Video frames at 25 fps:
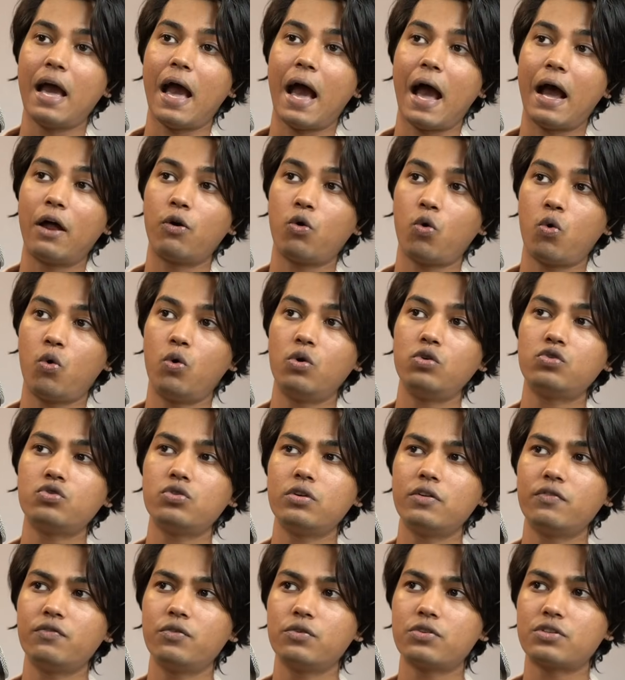And
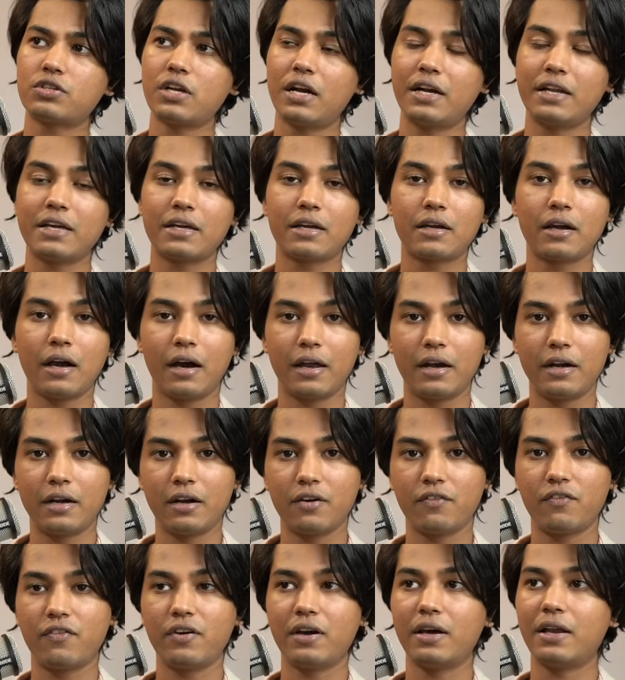also, if you study
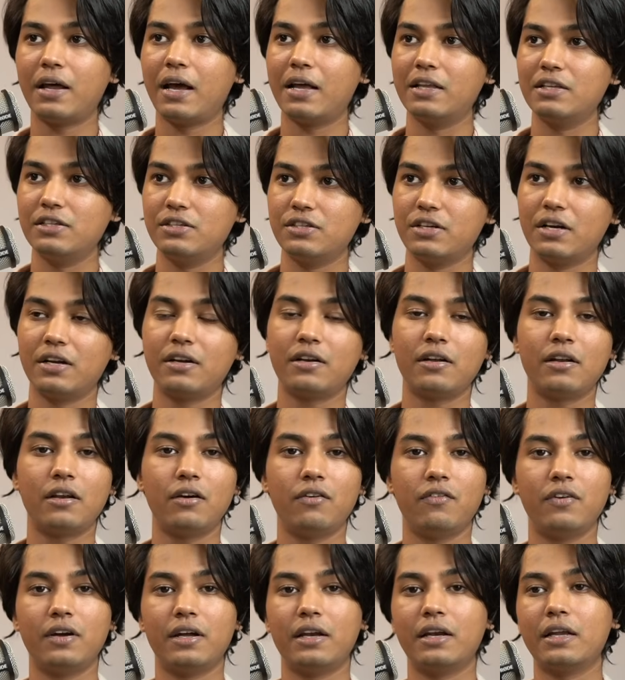current affairs and general
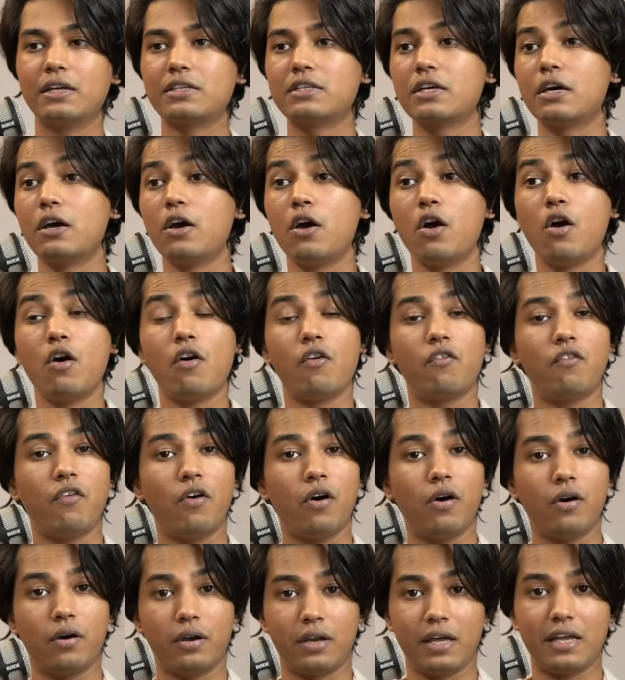awareness
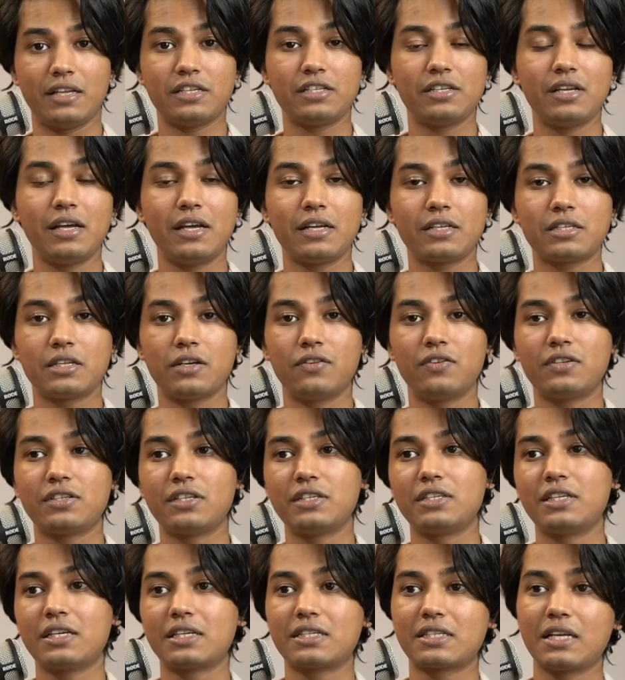for engineering
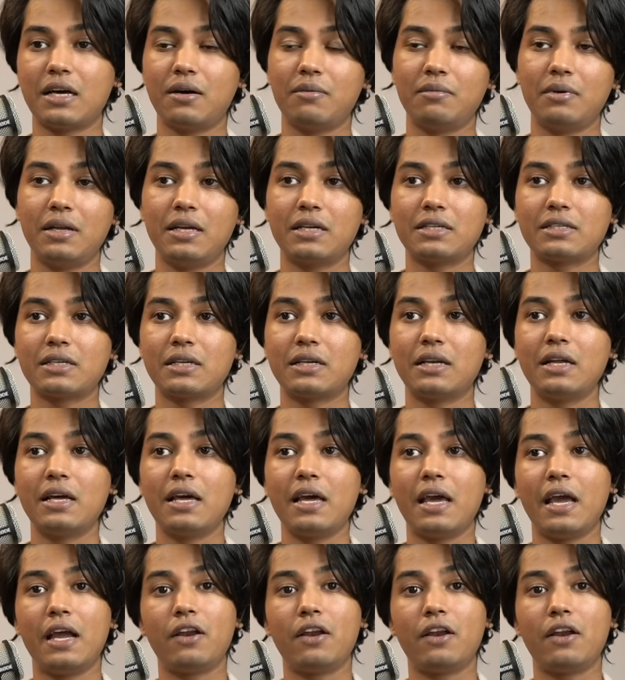services examination,